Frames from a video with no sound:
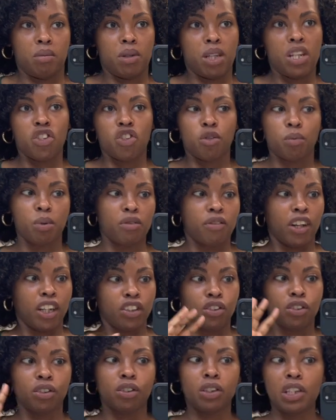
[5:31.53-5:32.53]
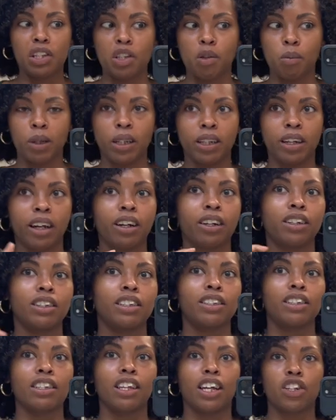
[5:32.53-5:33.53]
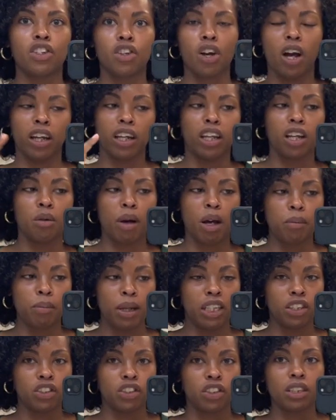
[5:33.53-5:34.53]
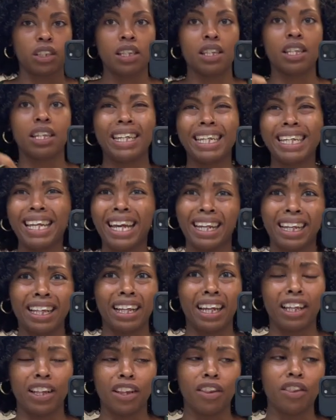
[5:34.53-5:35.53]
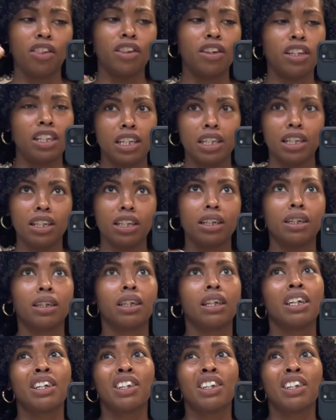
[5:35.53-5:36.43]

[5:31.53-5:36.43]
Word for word: interprofessional disciplinaries, like talking about patients and getting like the